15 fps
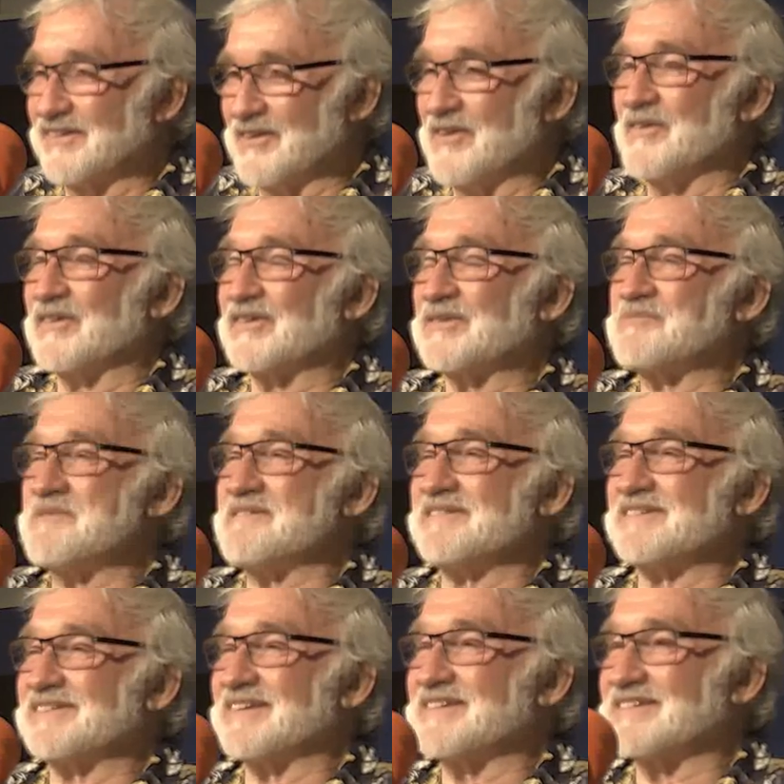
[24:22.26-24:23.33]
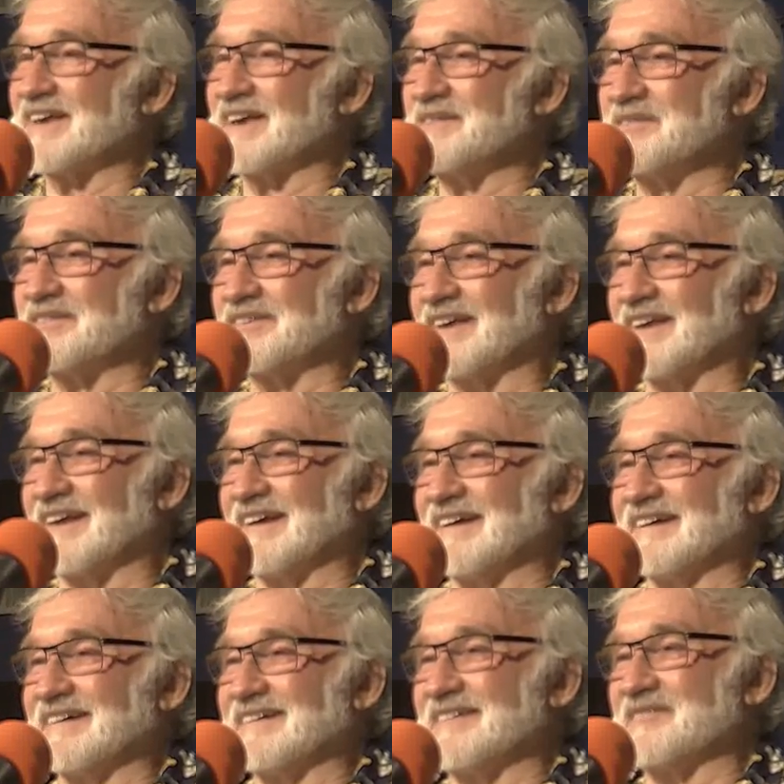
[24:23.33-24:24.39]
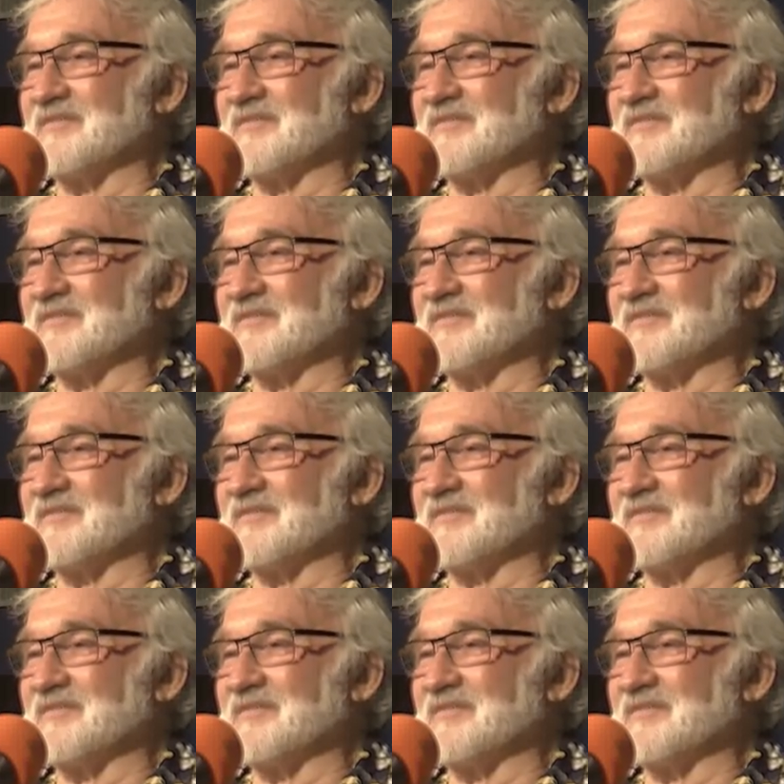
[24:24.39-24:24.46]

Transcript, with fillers: I see you experienced the same yes. thing.